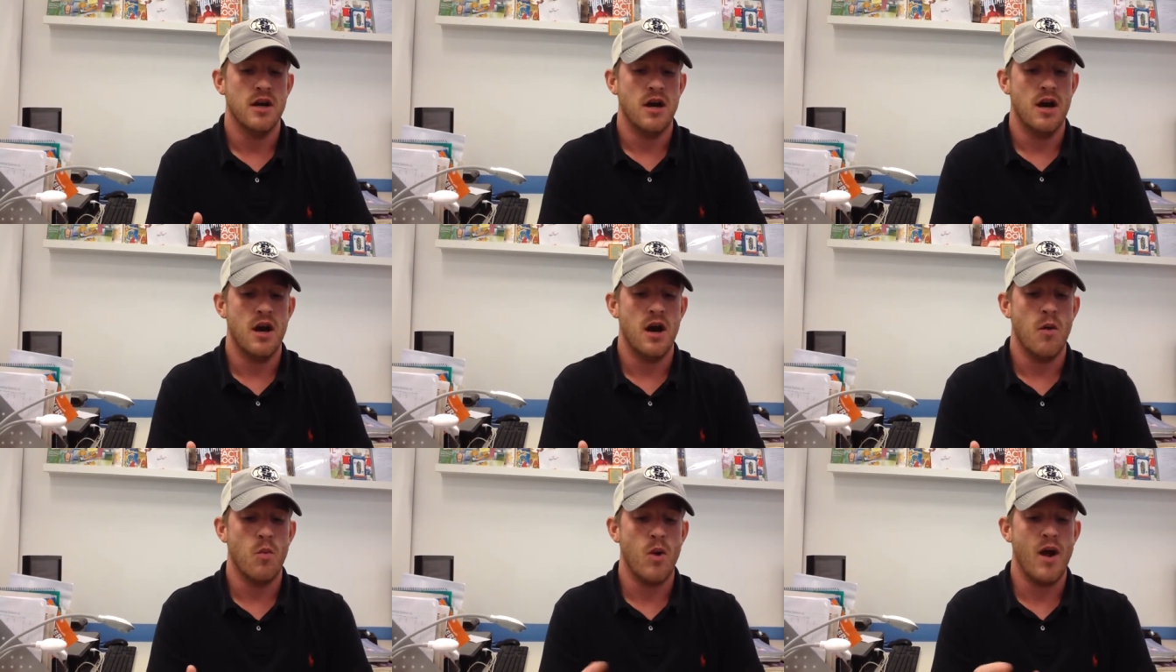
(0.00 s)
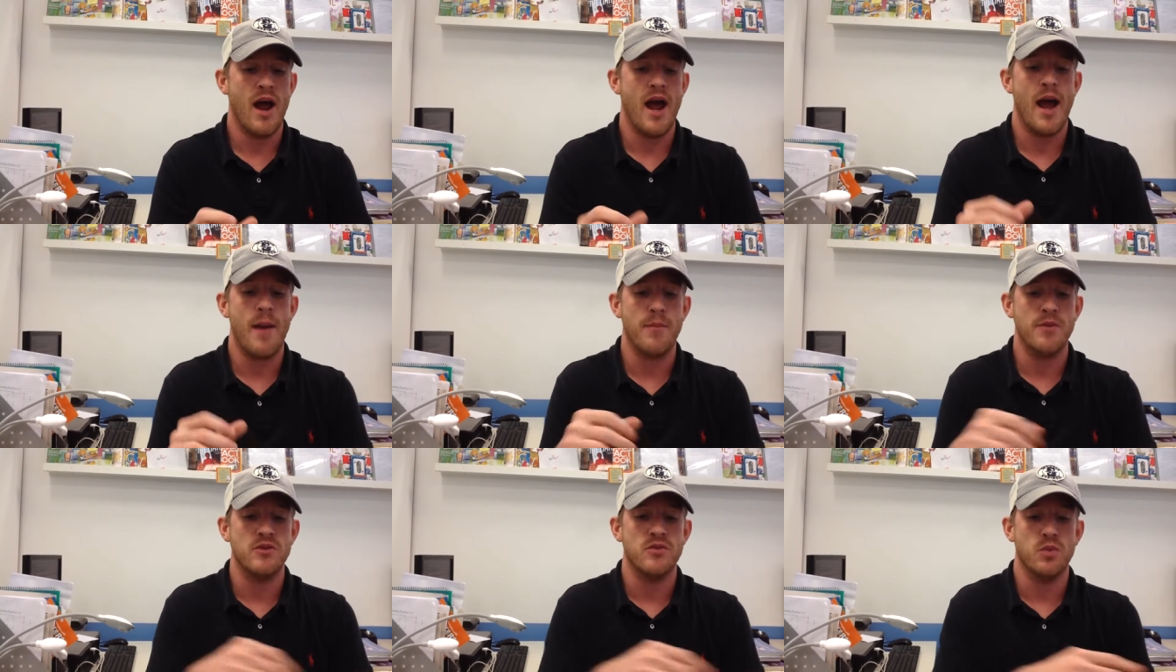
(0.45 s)
what
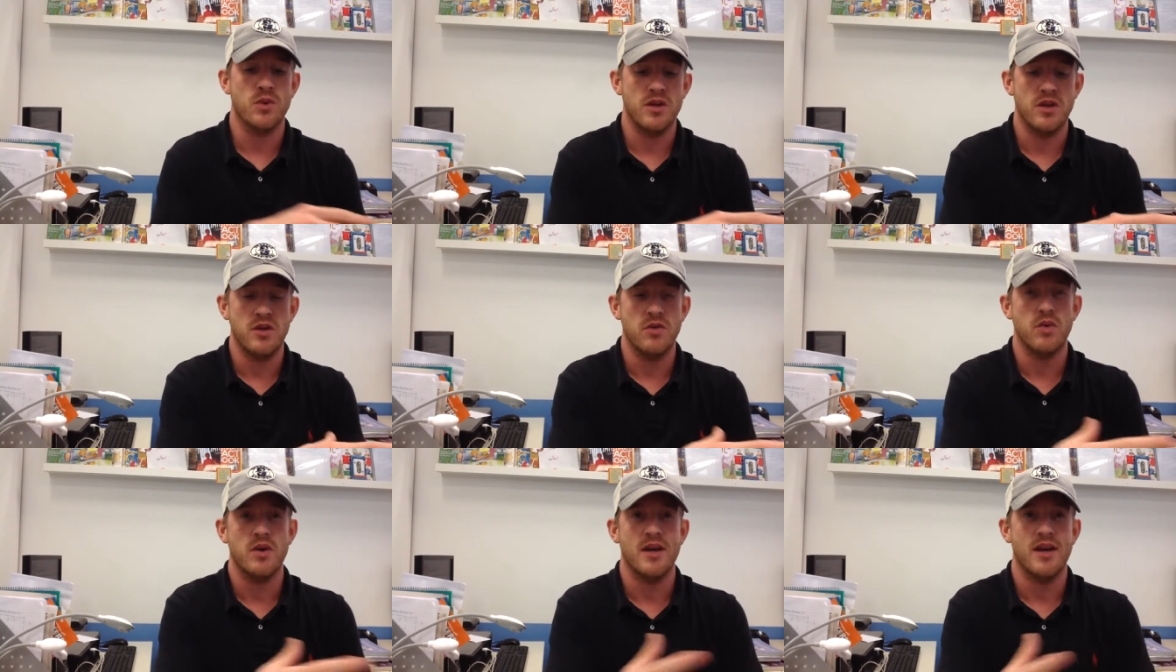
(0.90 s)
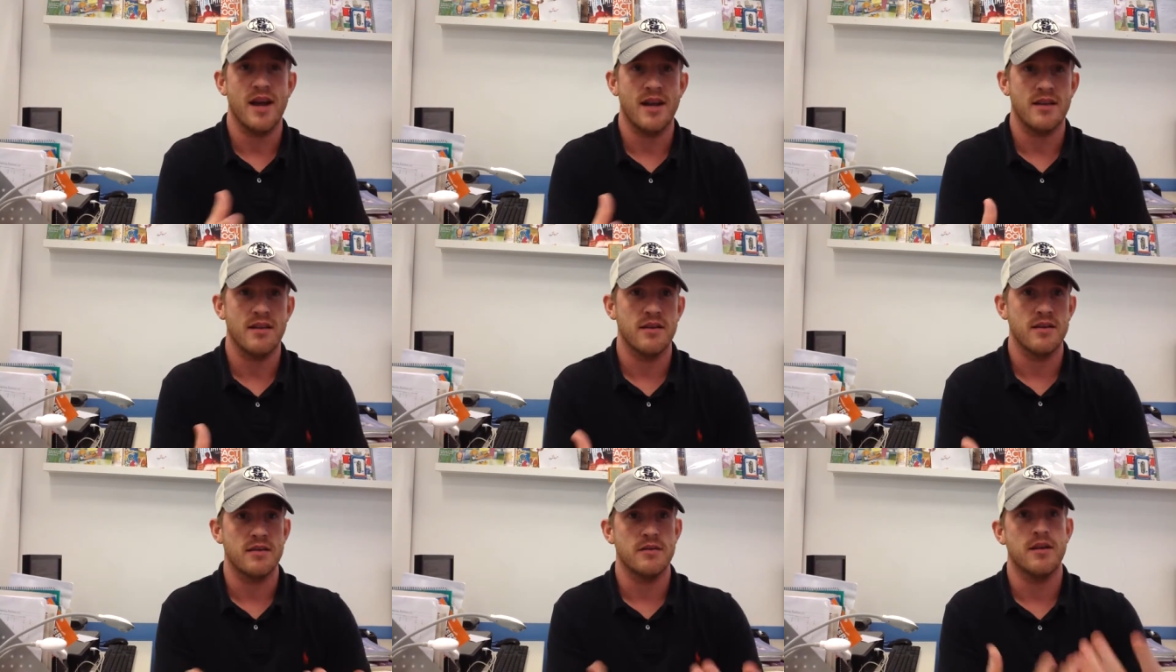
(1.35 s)
happens when you
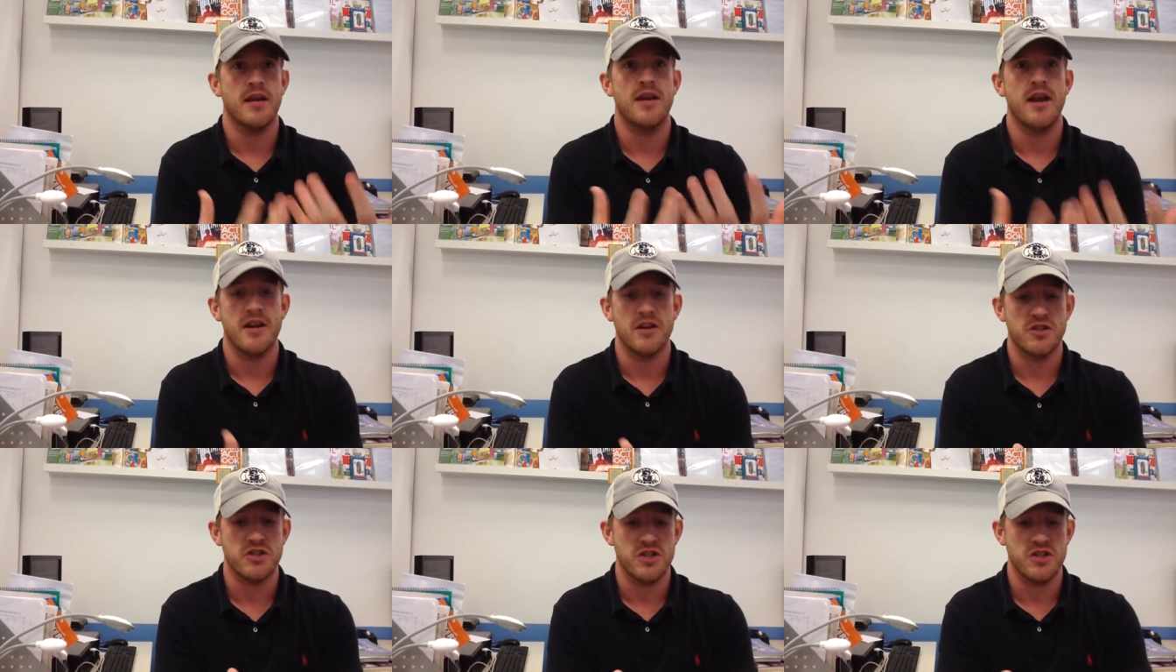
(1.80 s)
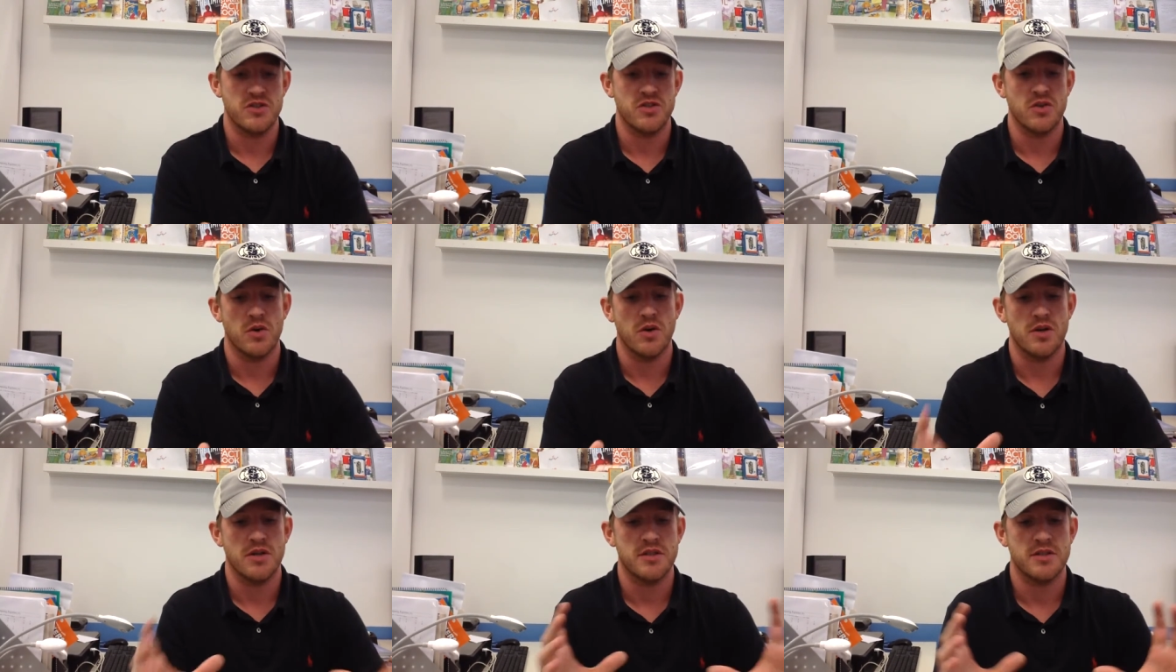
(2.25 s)
connect an energy
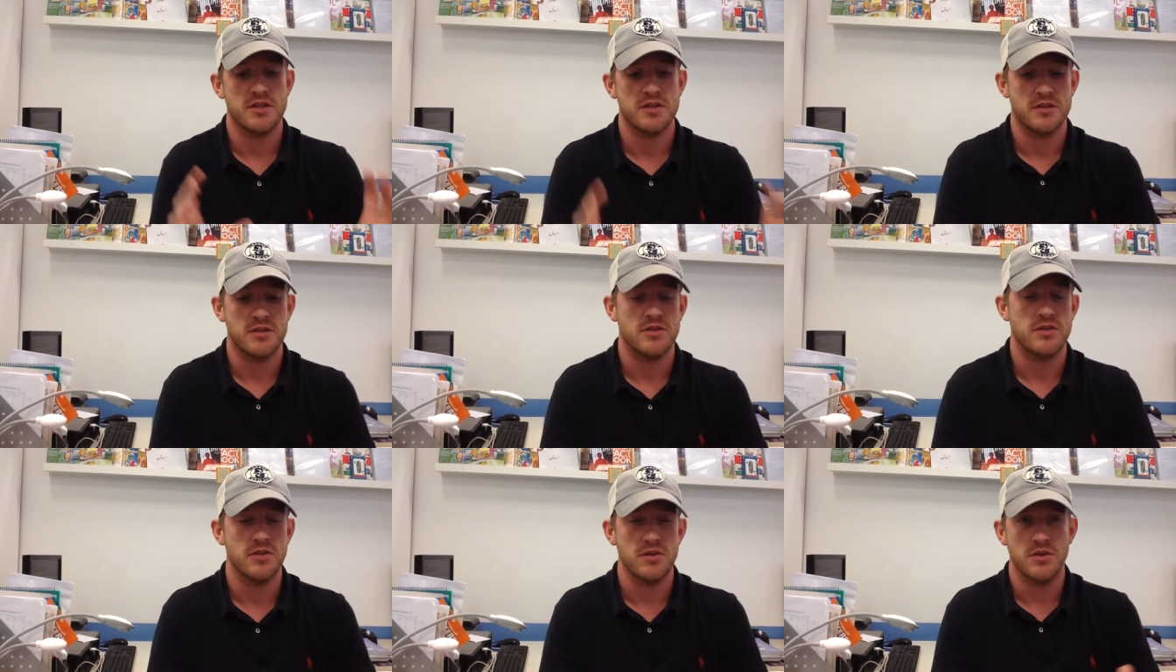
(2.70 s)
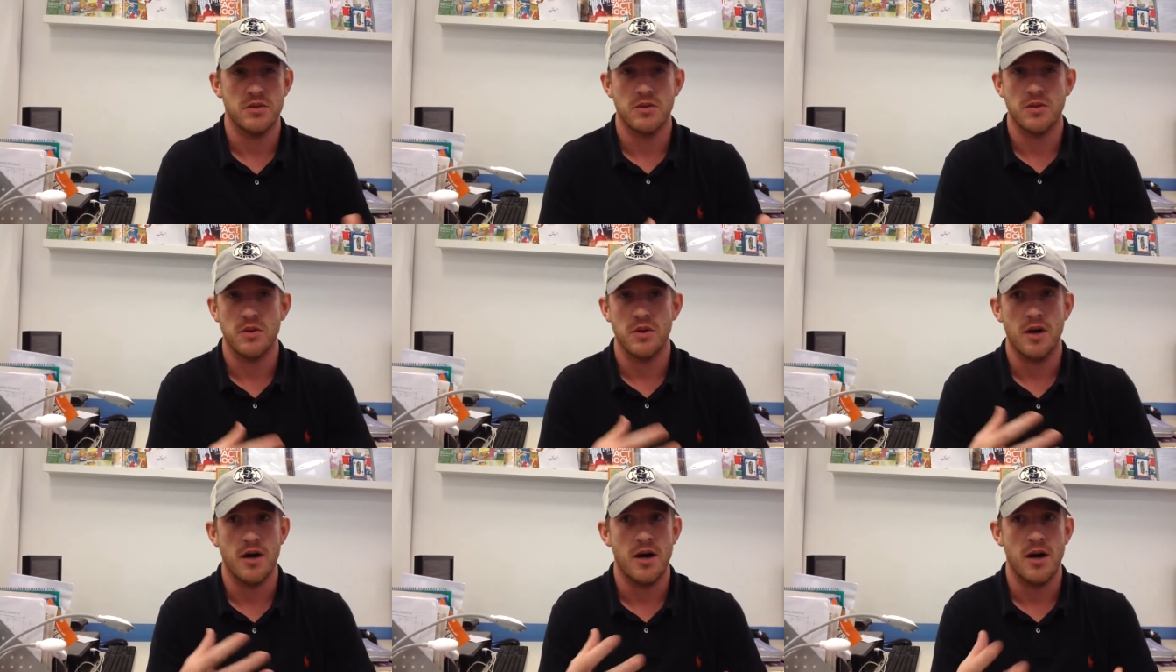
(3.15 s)
source
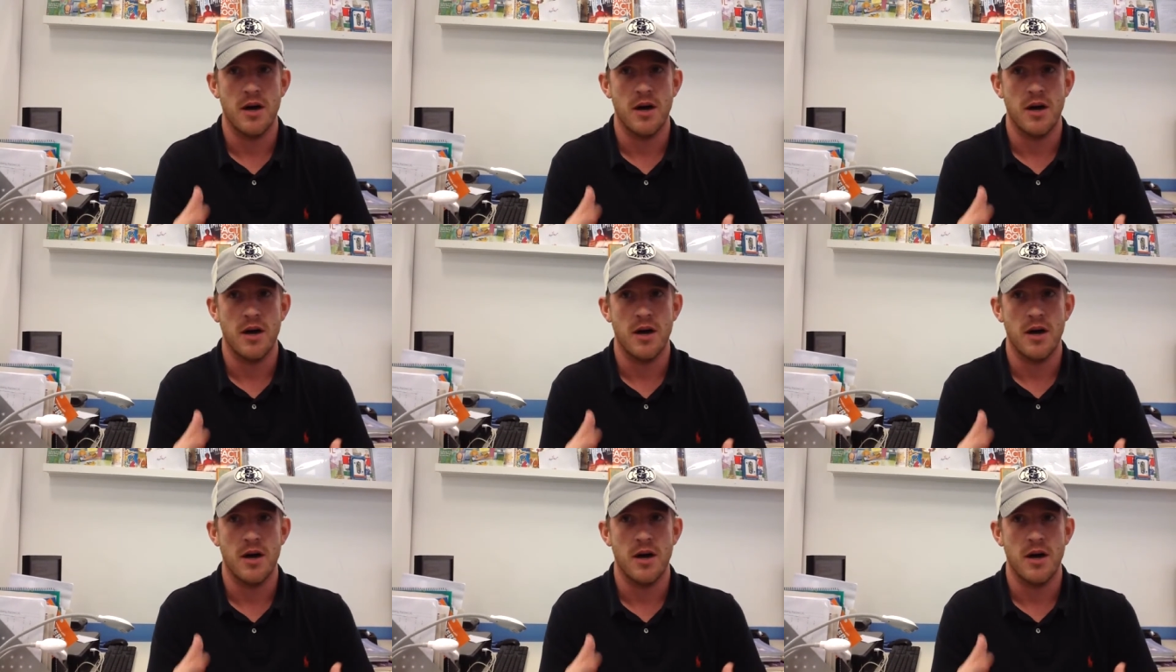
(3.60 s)
to